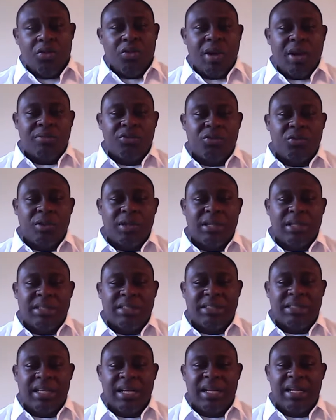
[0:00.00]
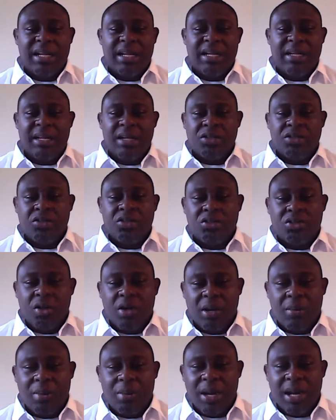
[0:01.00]
you have to understand it to
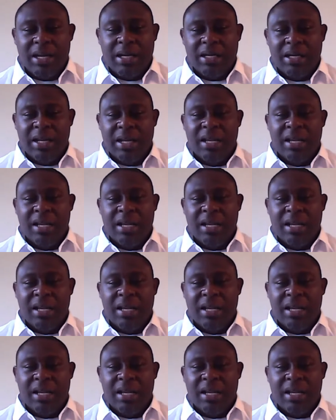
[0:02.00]
talk about it,